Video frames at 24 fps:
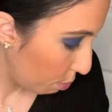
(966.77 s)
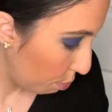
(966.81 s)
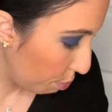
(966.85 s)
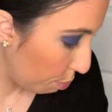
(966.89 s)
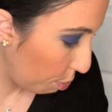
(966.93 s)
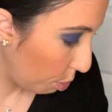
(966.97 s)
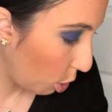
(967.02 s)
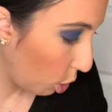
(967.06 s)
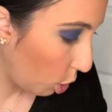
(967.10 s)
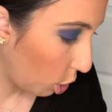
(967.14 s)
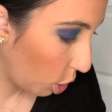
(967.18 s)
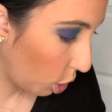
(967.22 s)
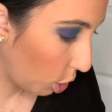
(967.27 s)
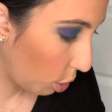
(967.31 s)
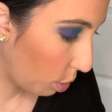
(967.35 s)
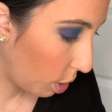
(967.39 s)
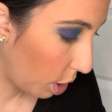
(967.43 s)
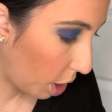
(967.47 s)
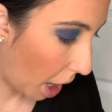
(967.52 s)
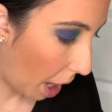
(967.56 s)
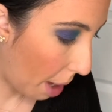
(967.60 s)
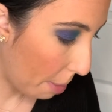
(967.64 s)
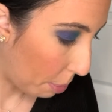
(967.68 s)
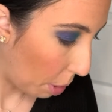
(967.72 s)
blue and
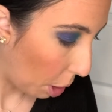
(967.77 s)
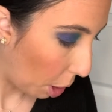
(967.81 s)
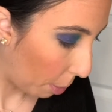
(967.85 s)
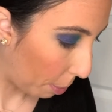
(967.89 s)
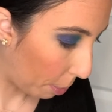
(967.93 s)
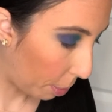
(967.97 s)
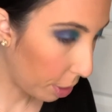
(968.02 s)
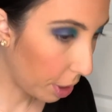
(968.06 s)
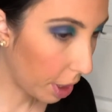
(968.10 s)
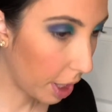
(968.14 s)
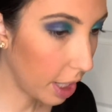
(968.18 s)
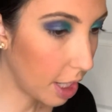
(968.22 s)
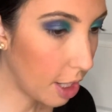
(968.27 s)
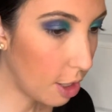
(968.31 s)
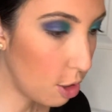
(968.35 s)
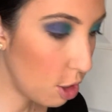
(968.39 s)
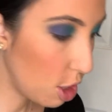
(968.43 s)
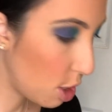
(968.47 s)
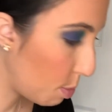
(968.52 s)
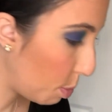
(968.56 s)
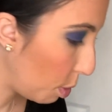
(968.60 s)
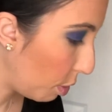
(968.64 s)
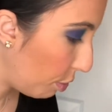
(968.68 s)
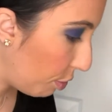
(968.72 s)
that purple I
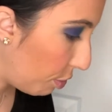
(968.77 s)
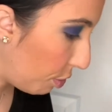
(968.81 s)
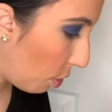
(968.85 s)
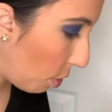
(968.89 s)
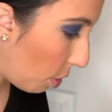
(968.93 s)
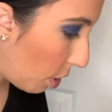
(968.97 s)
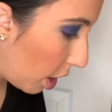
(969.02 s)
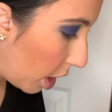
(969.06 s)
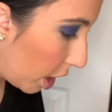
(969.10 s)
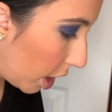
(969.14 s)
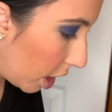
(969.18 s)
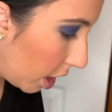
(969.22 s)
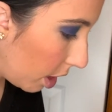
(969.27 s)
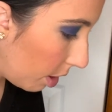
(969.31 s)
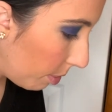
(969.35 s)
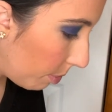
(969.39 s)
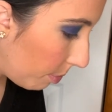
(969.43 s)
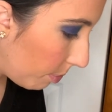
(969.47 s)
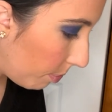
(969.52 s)
used before.